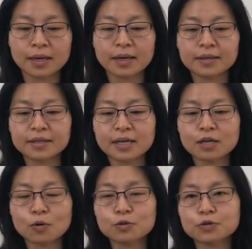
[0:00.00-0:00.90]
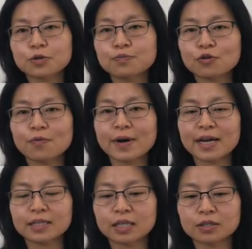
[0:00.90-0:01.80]
And T I also
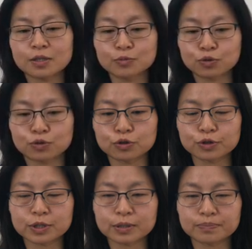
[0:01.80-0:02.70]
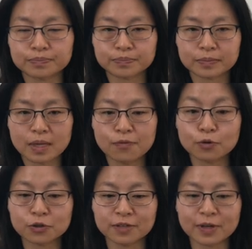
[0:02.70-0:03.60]
provide uh, some tools
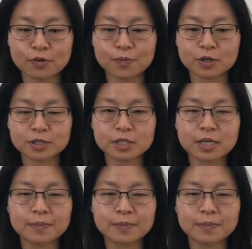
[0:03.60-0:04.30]
for the developers.